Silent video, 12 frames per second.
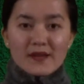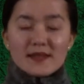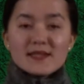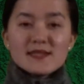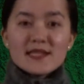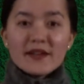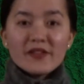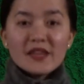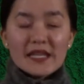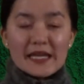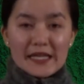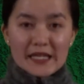The
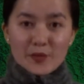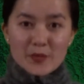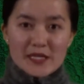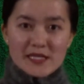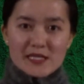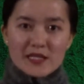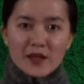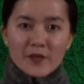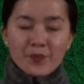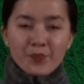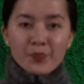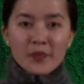7th idiom is
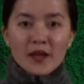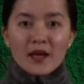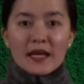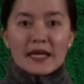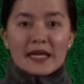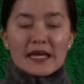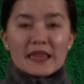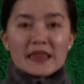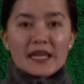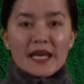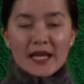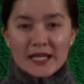kith
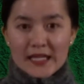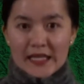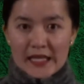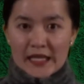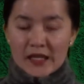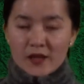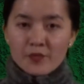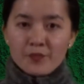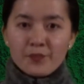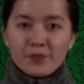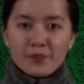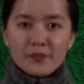and kin,
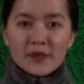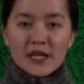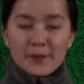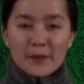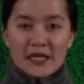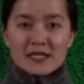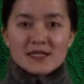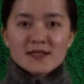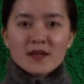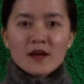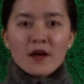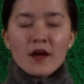that
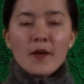means